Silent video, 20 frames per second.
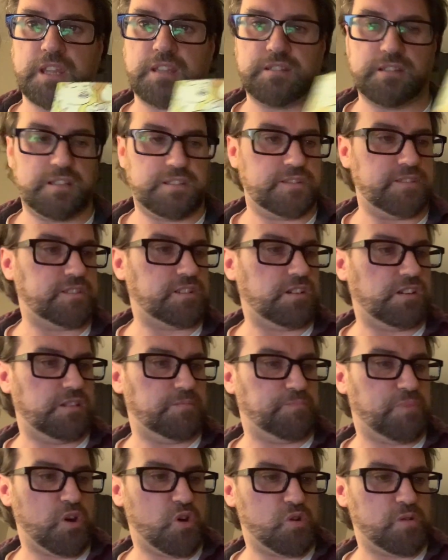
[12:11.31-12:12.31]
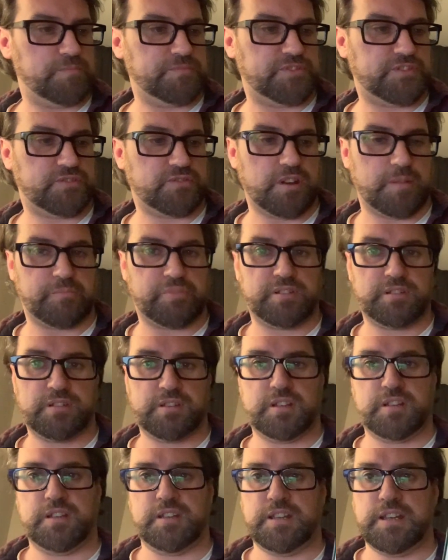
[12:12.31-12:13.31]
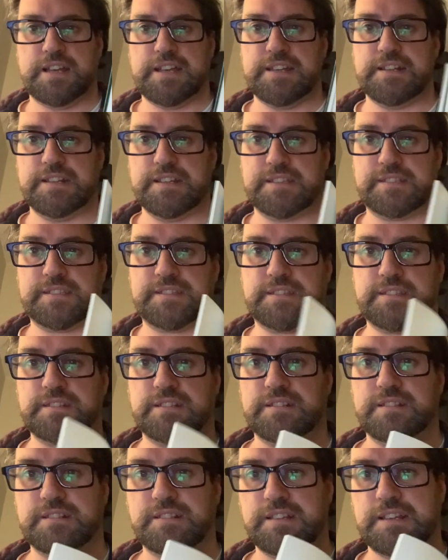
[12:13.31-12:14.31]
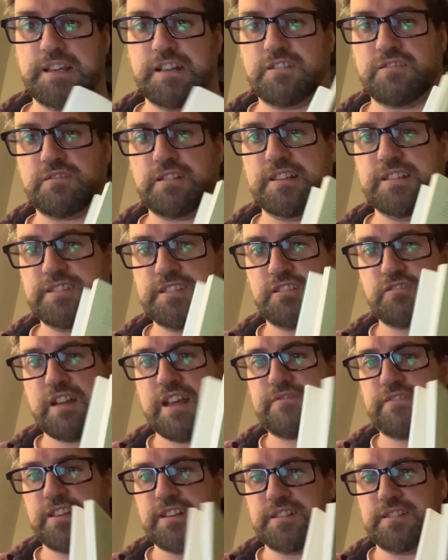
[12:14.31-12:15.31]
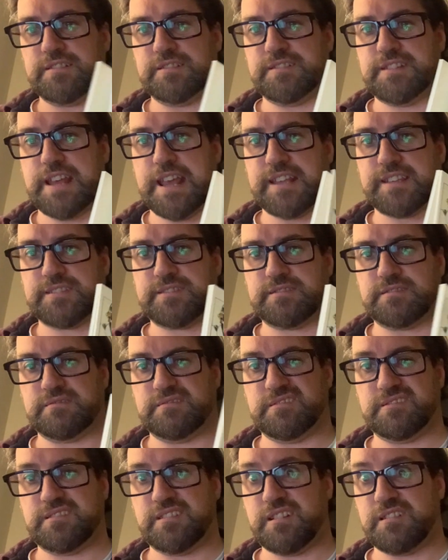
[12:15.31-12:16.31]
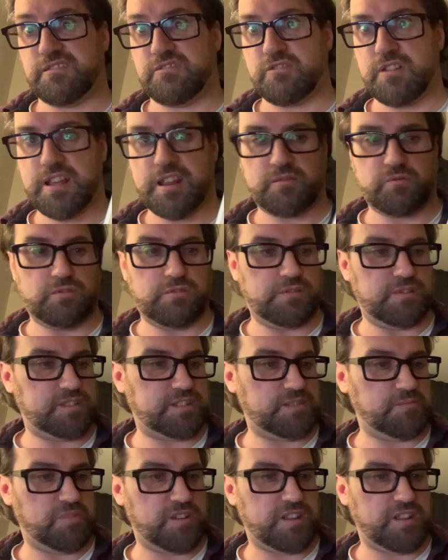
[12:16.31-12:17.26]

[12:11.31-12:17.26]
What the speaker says: This is called Poem Strip, and it's a graphic text. It's not a great one. It's